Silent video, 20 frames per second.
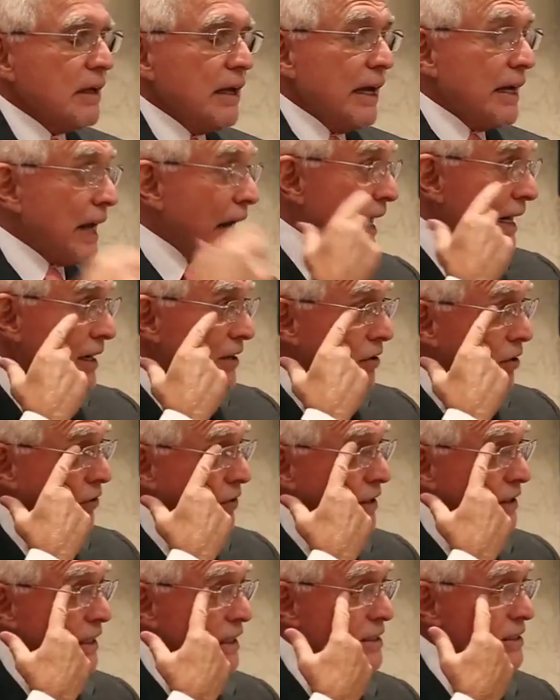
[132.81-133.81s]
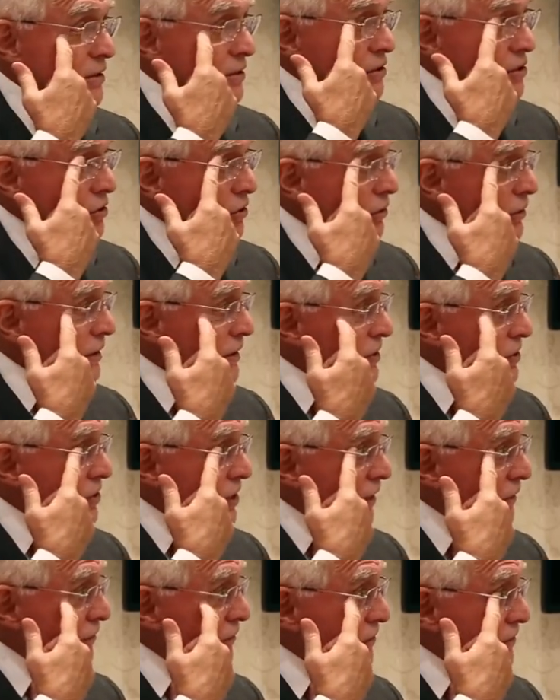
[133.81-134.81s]
And I didn't know that they still sold it. And
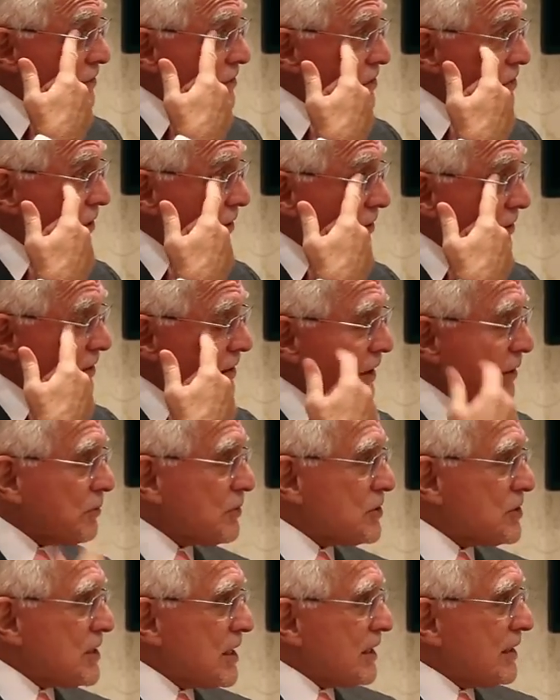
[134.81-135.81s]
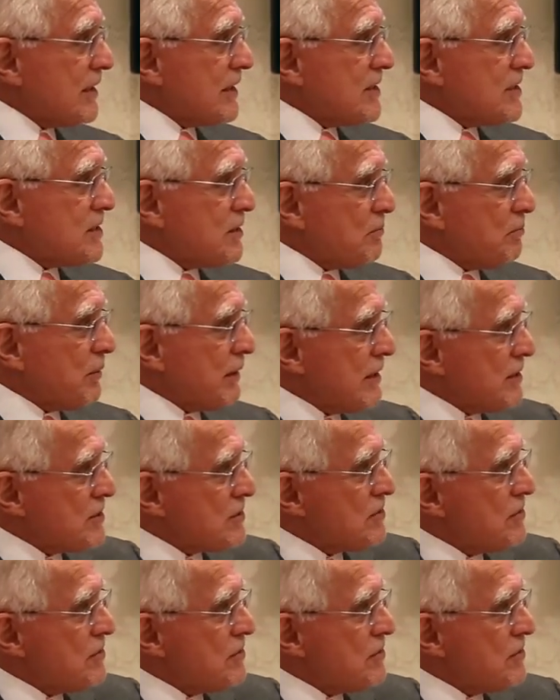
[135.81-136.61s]
Jeff saw that they were selling it someplace.